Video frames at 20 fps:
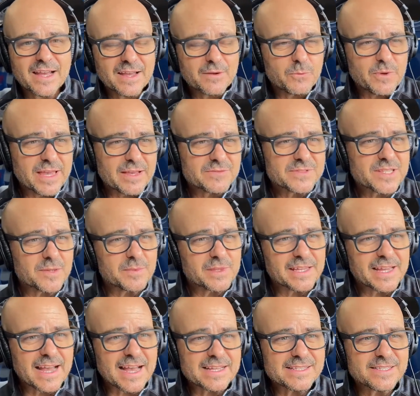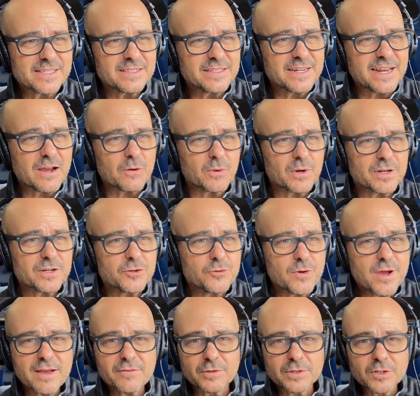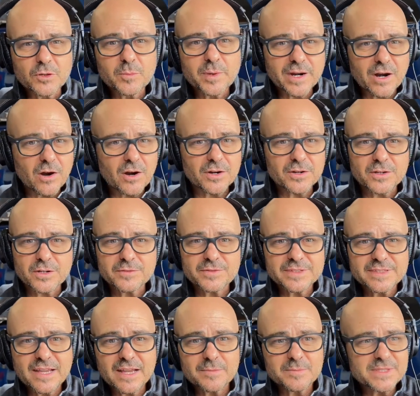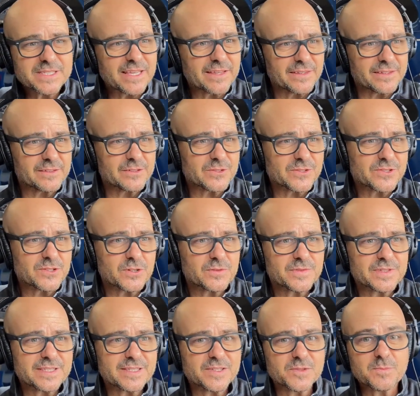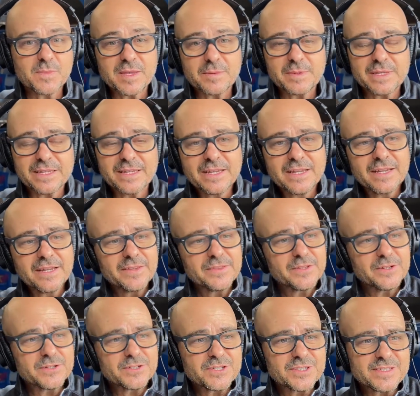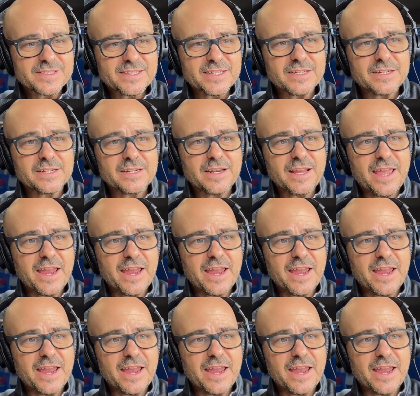we have some of the guys in the network who have a little bit harder of a time selling those services. Maybe they're just in an